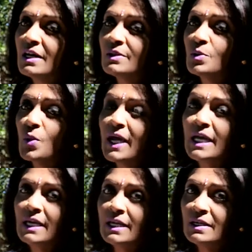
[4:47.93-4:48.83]
the
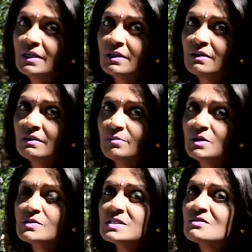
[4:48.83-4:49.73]
way,
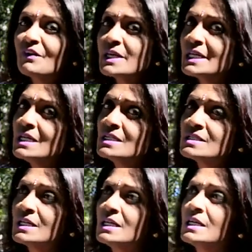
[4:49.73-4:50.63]
because it's very
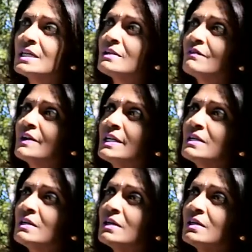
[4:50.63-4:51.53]
easy and very